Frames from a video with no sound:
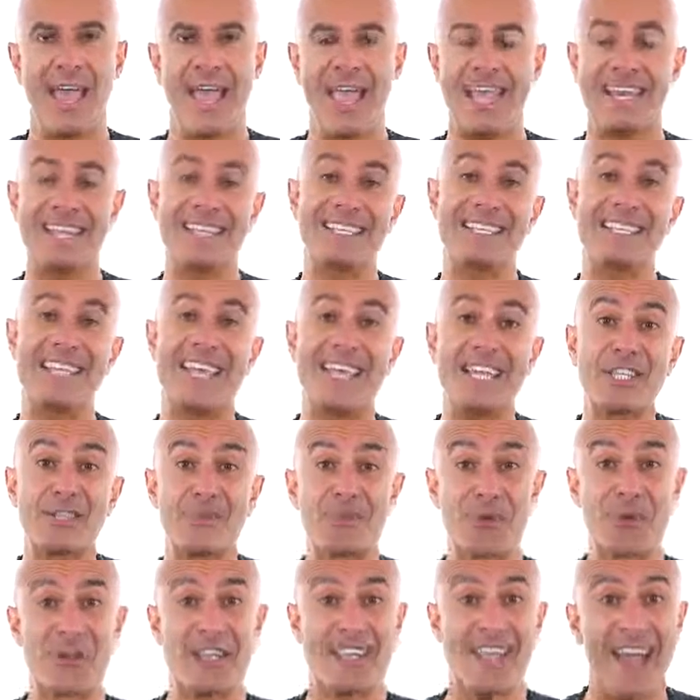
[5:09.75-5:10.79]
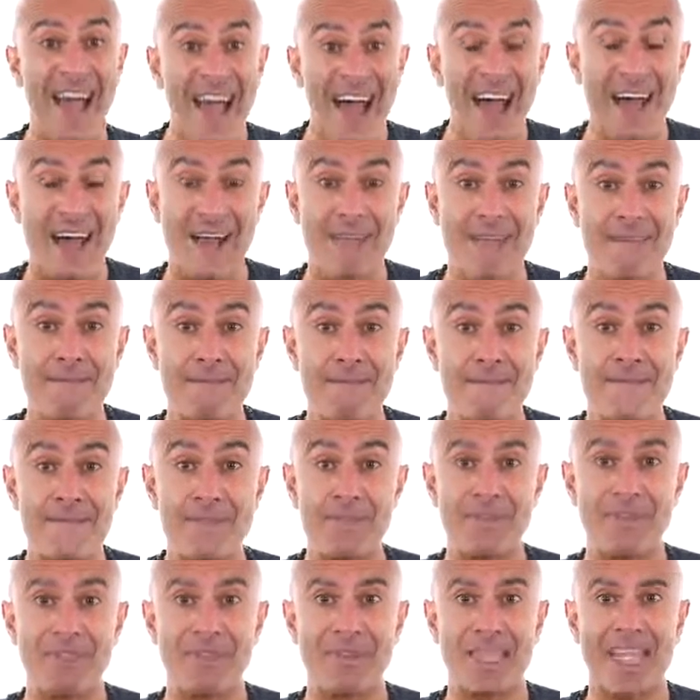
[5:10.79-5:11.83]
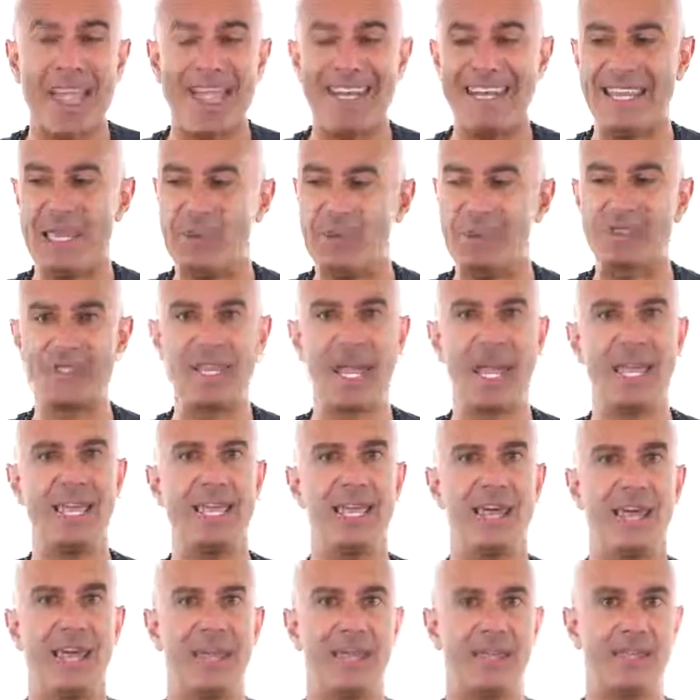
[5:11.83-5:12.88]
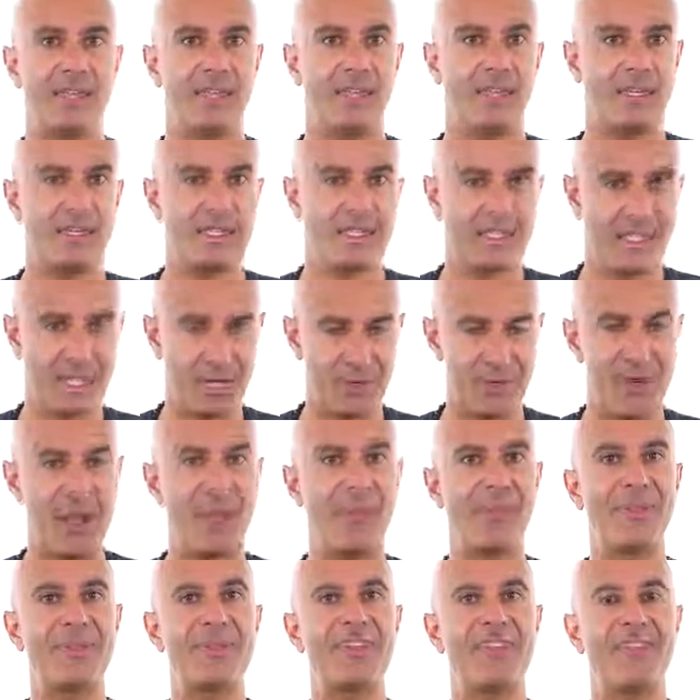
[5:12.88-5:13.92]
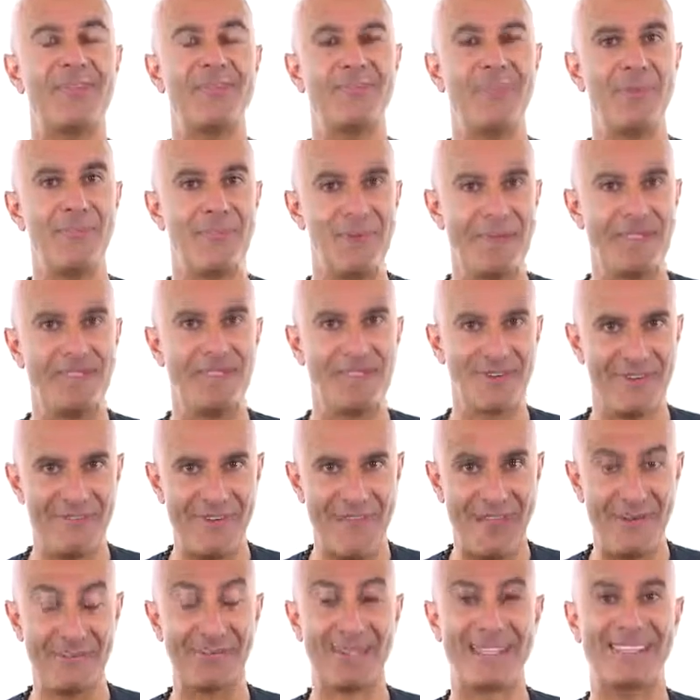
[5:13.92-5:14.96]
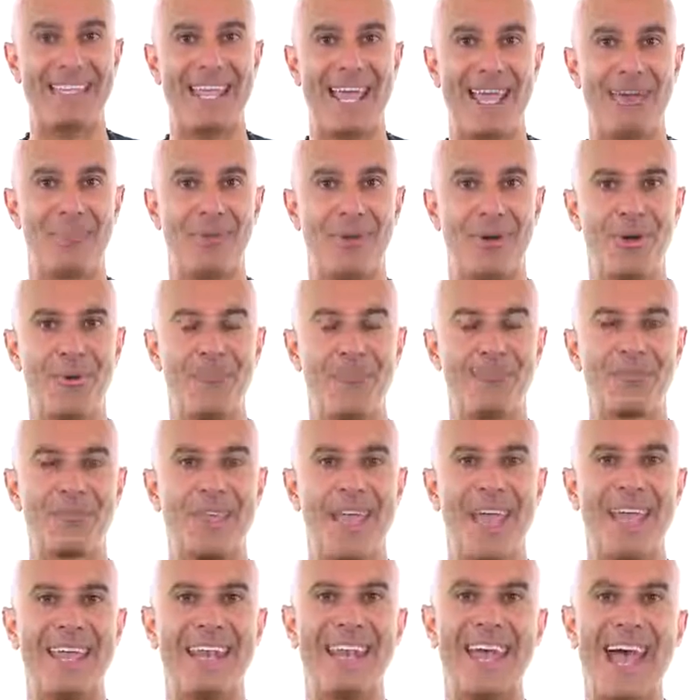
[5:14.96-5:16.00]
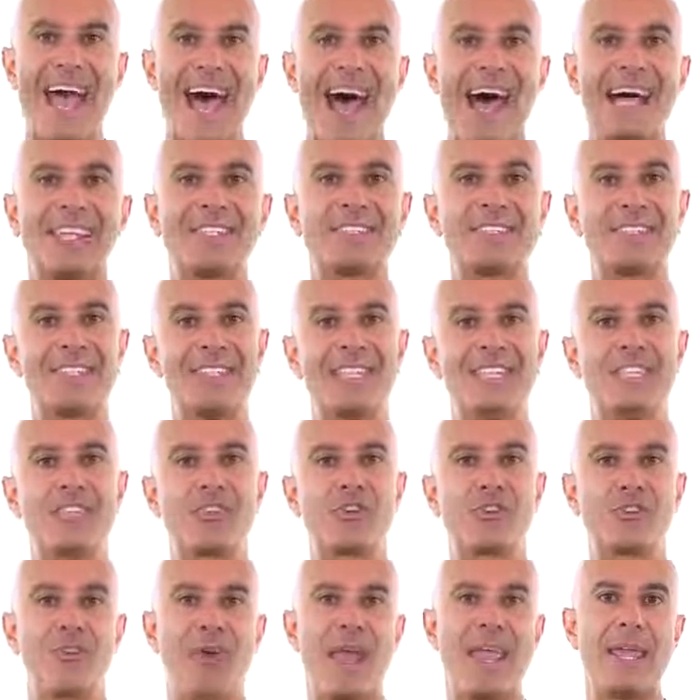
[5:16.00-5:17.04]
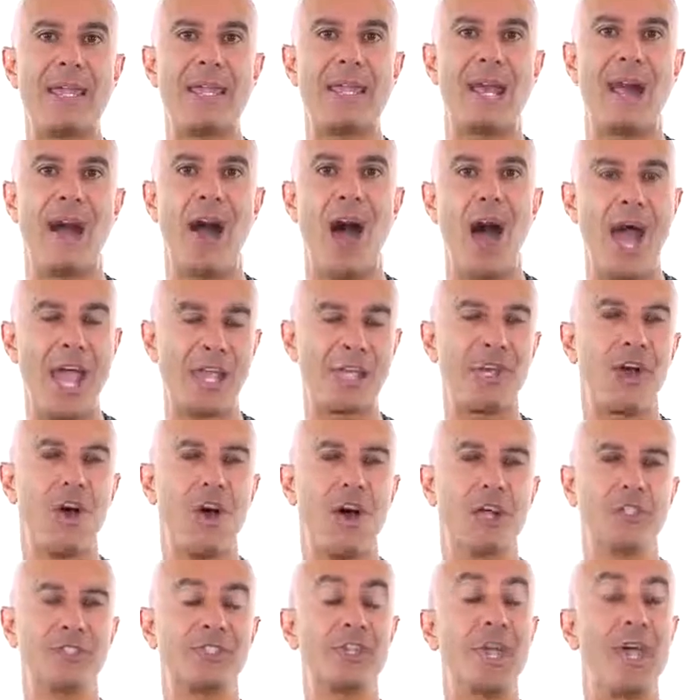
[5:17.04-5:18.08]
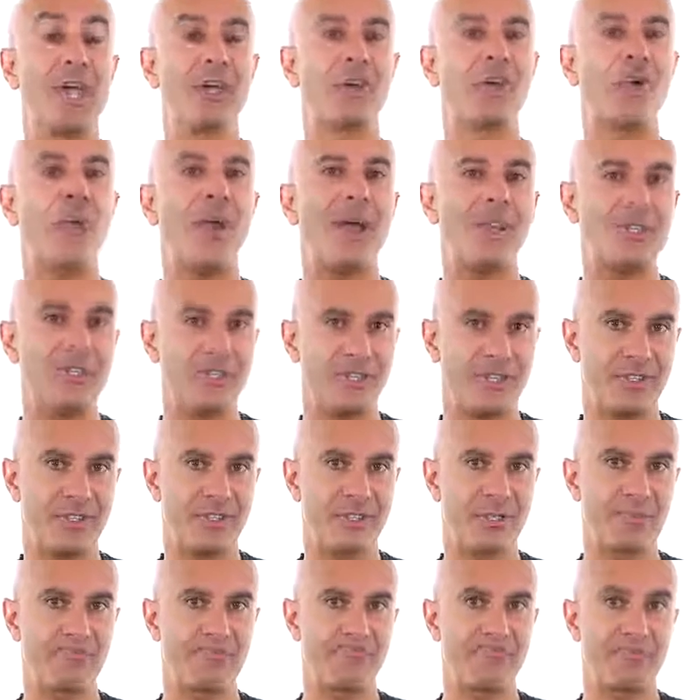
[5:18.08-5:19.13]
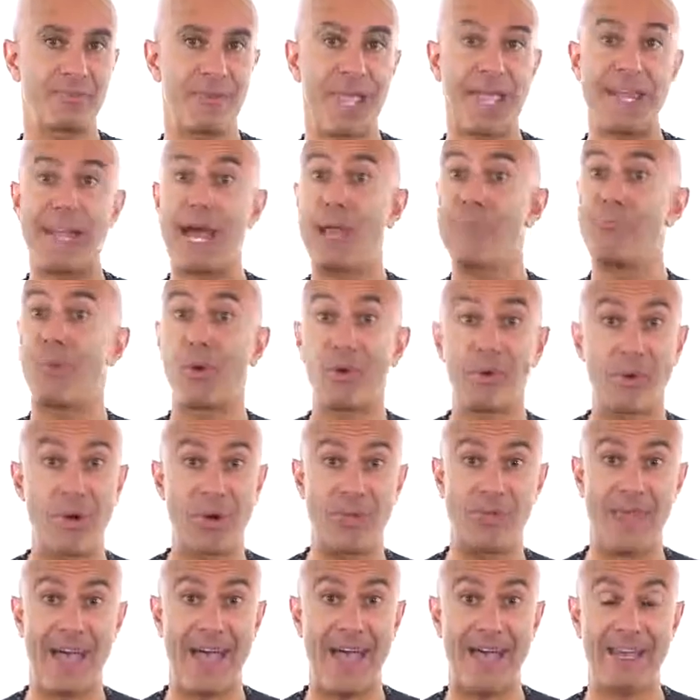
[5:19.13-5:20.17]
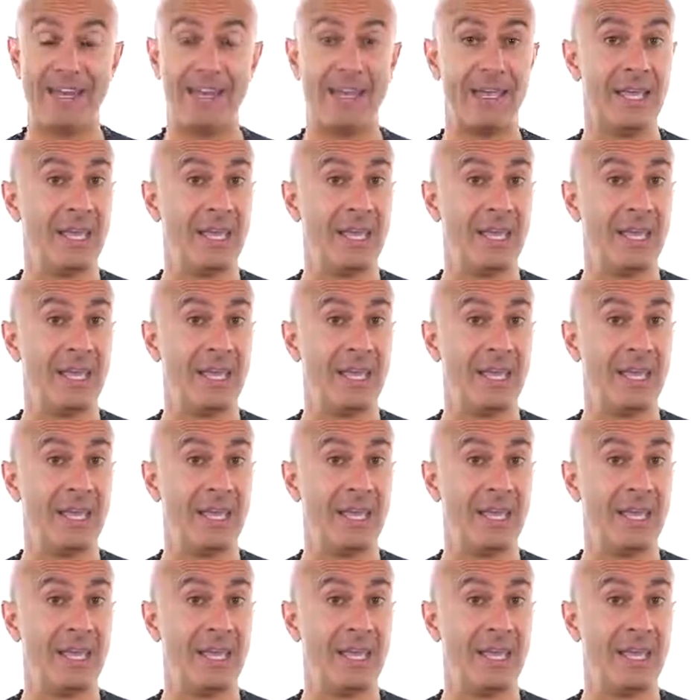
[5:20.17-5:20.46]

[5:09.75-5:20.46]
And his kids were young. And he would say, sit around the family table and ask these great icons questions. And I borrowed that.